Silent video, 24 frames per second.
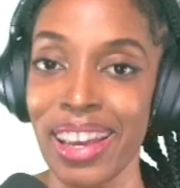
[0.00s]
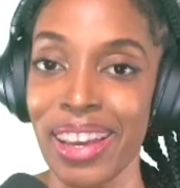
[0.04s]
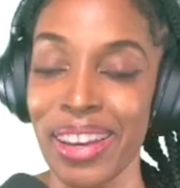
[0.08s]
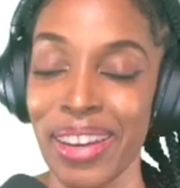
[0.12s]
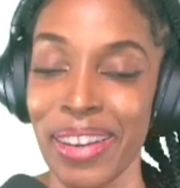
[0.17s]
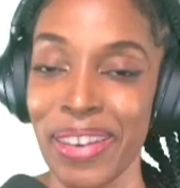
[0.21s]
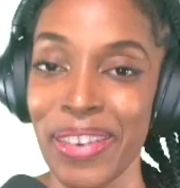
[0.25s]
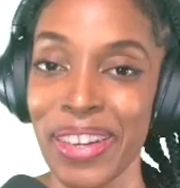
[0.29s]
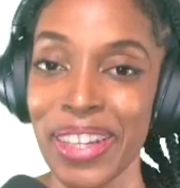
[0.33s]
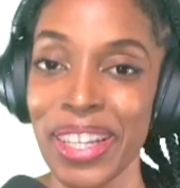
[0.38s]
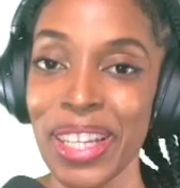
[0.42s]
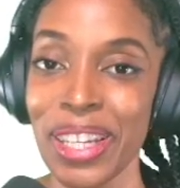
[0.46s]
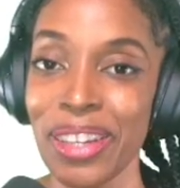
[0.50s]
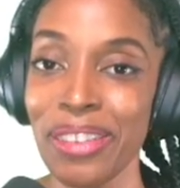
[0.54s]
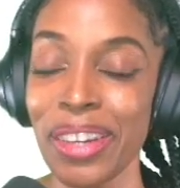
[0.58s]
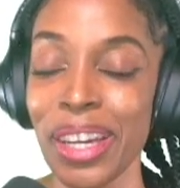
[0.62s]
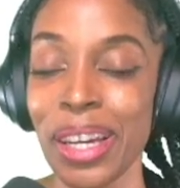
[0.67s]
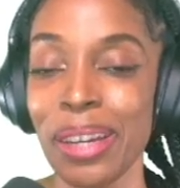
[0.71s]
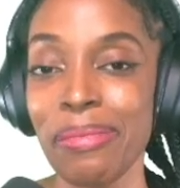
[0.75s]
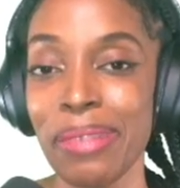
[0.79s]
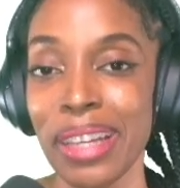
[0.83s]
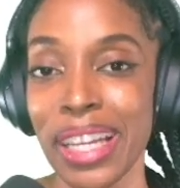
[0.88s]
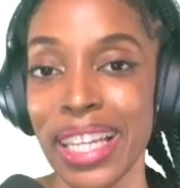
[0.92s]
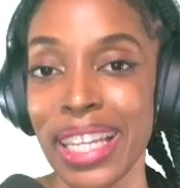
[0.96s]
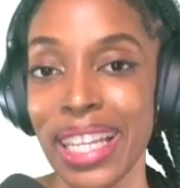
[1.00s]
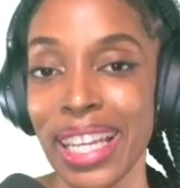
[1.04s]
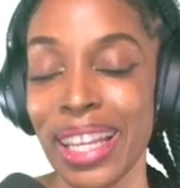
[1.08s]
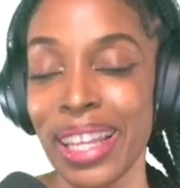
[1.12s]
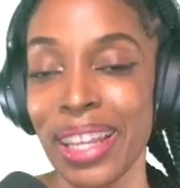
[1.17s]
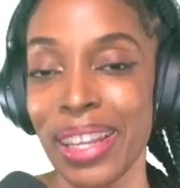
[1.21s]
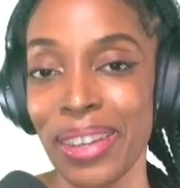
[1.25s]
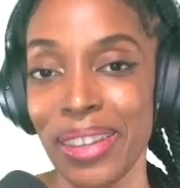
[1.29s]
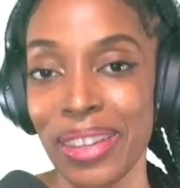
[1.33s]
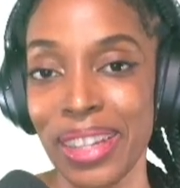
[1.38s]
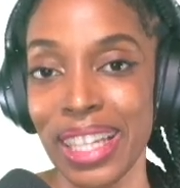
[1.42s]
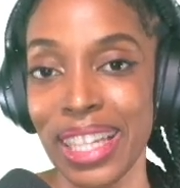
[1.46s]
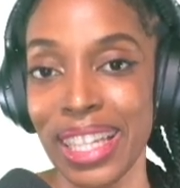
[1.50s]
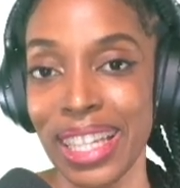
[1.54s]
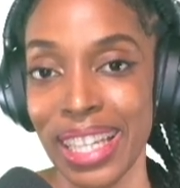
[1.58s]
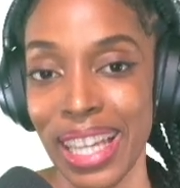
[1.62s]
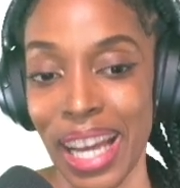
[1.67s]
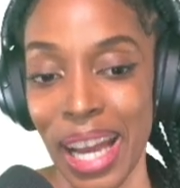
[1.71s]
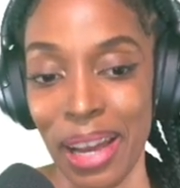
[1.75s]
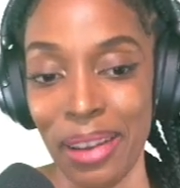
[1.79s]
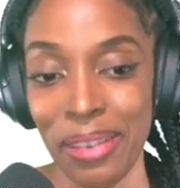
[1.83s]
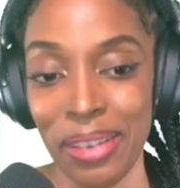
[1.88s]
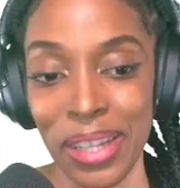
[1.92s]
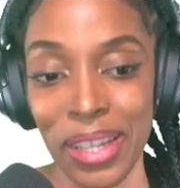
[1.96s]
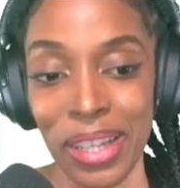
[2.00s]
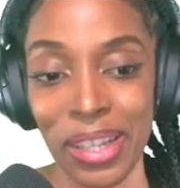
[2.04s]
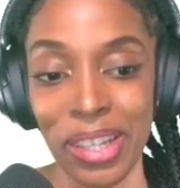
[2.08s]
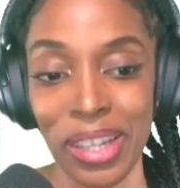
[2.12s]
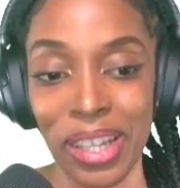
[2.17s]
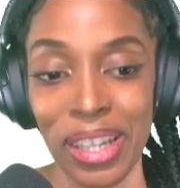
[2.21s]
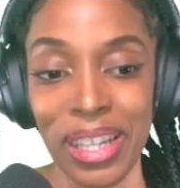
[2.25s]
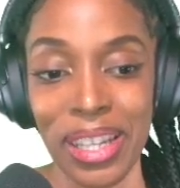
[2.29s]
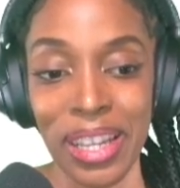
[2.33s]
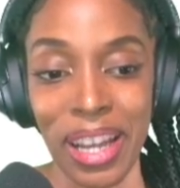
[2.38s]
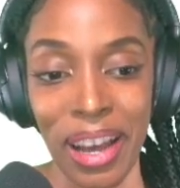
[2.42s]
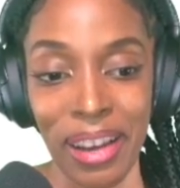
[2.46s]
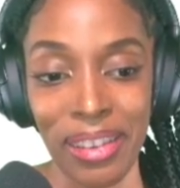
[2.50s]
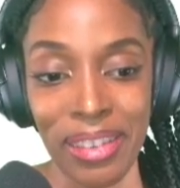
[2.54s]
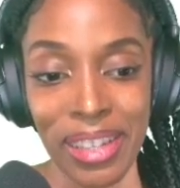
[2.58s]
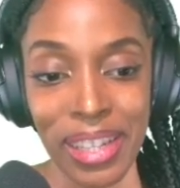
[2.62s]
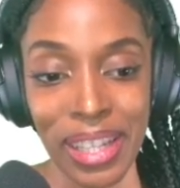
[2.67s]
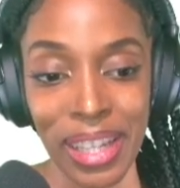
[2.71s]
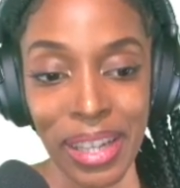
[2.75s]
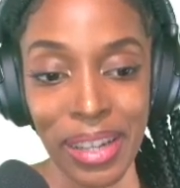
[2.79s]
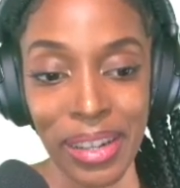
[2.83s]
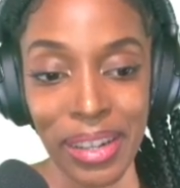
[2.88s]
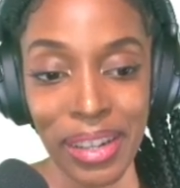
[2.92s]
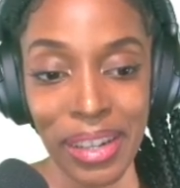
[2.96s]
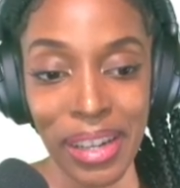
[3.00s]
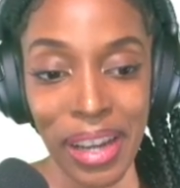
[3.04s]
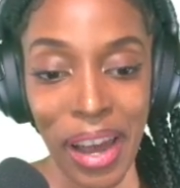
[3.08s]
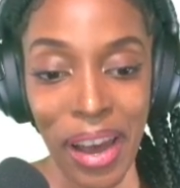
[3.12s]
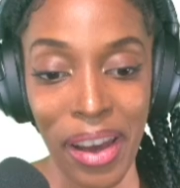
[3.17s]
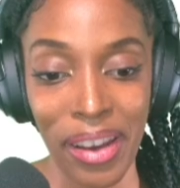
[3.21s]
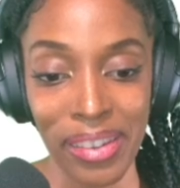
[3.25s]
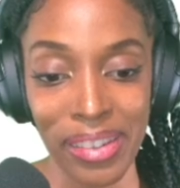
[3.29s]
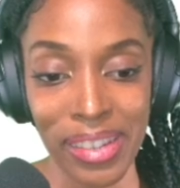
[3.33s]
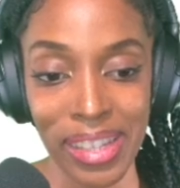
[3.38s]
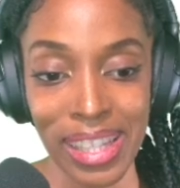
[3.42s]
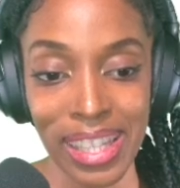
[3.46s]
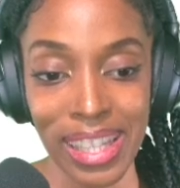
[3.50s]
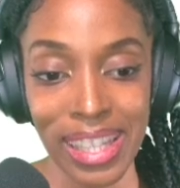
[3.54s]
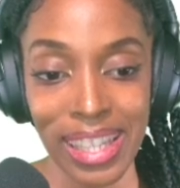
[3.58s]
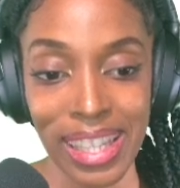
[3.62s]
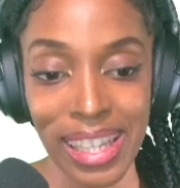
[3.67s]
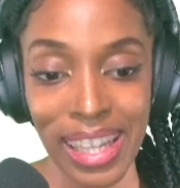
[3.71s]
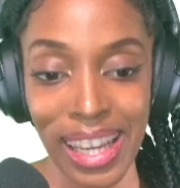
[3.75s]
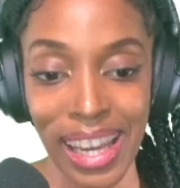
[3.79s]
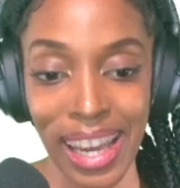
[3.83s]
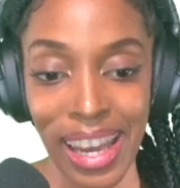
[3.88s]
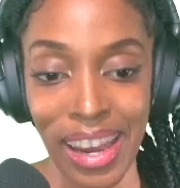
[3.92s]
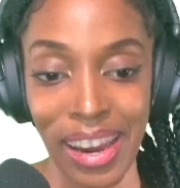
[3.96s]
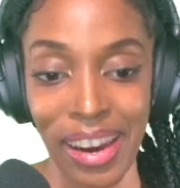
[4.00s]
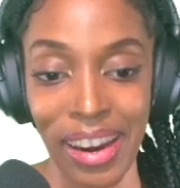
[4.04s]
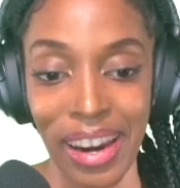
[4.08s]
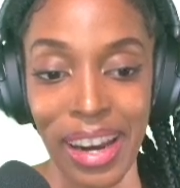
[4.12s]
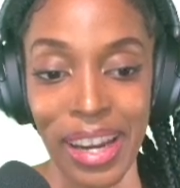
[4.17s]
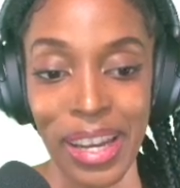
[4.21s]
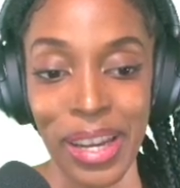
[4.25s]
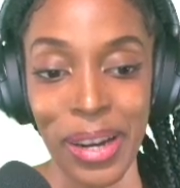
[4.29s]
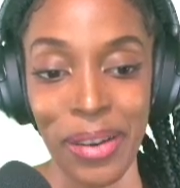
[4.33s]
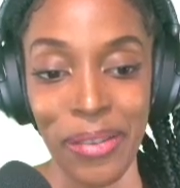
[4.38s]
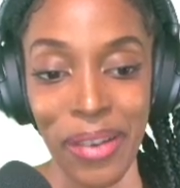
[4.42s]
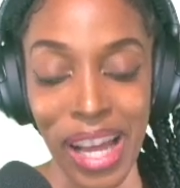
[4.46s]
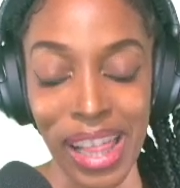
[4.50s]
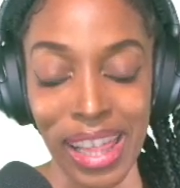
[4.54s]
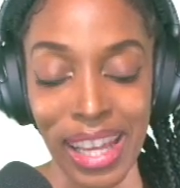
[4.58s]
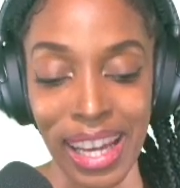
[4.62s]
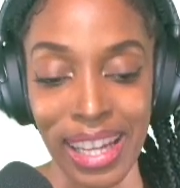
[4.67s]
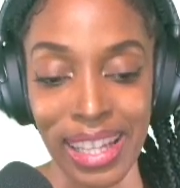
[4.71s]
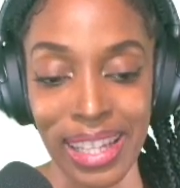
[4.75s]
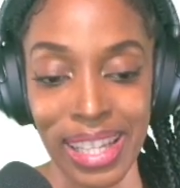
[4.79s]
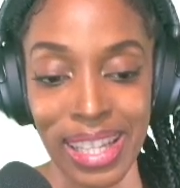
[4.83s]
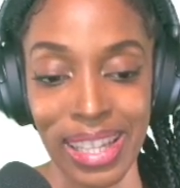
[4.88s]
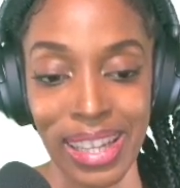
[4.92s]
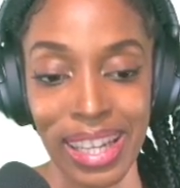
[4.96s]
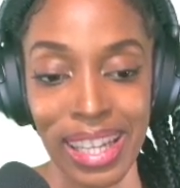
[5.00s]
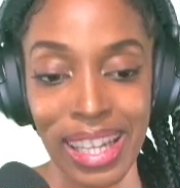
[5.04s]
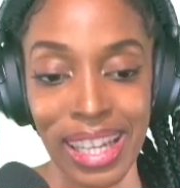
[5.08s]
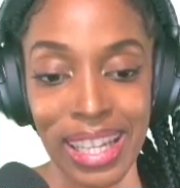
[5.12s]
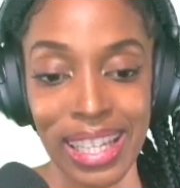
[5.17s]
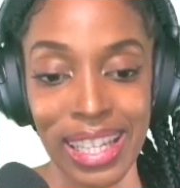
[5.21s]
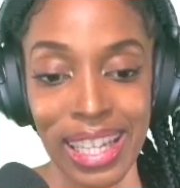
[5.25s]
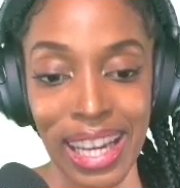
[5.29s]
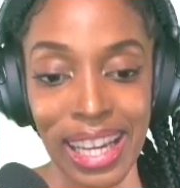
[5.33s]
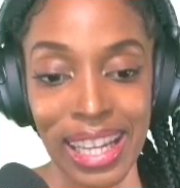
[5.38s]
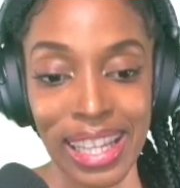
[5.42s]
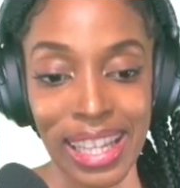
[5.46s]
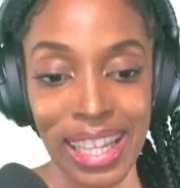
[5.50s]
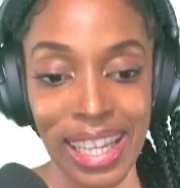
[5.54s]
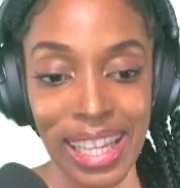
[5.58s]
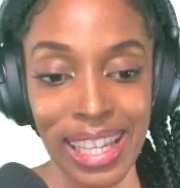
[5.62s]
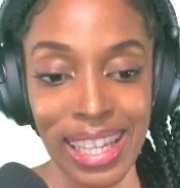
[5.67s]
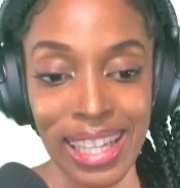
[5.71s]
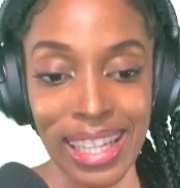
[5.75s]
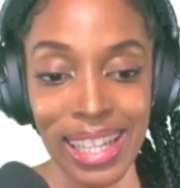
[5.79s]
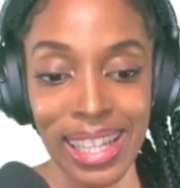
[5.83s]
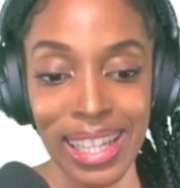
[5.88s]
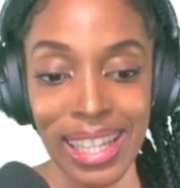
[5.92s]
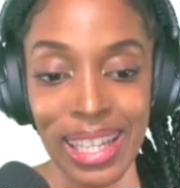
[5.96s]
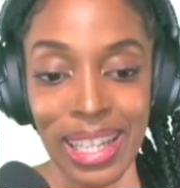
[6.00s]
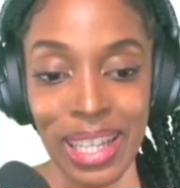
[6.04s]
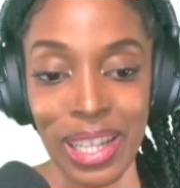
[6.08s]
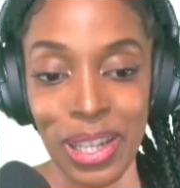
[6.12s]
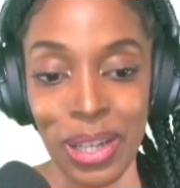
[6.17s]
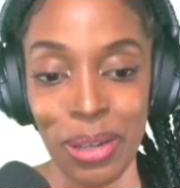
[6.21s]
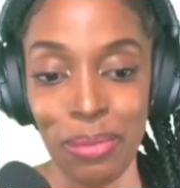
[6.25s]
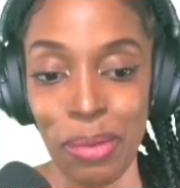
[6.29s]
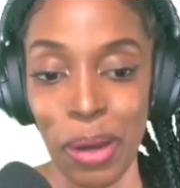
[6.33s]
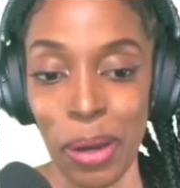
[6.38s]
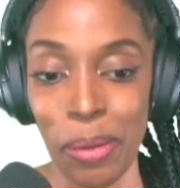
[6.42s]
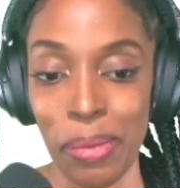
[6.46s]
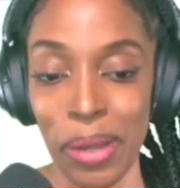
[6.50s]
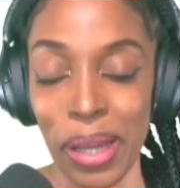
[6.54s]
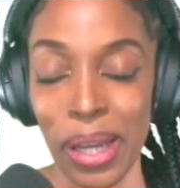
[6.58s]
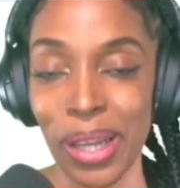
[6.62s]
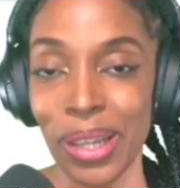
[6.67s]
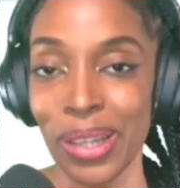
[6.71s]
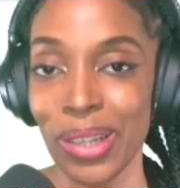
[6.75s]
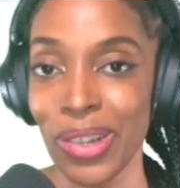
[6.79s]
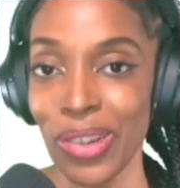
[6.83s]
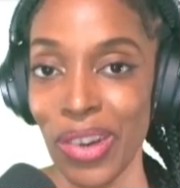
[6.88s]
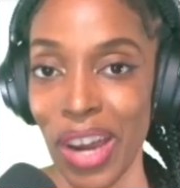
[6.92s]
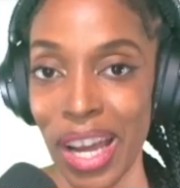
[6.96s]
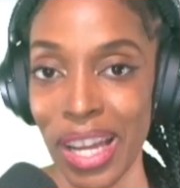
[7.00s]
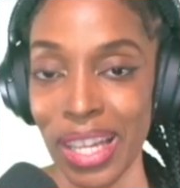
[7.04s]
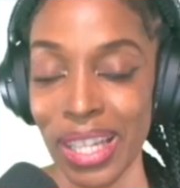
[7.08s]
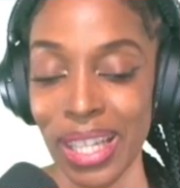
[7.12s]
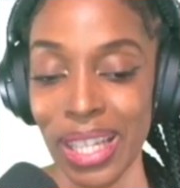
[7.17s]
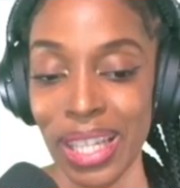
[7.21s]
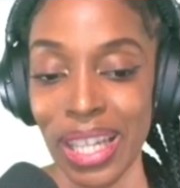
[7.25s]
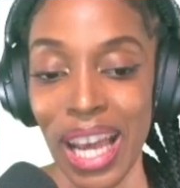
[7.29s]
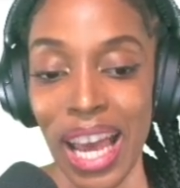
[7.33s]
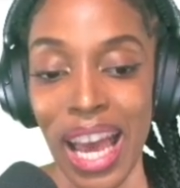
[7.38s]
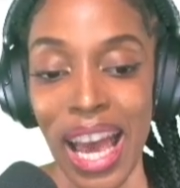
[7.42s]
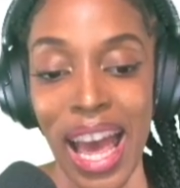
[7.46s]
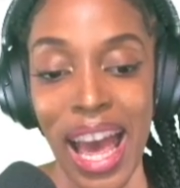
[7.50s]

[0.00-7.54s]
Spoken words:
Once you've completed those steps, you should now see your account. here in your wallet. So it looks like this, and this is your public address.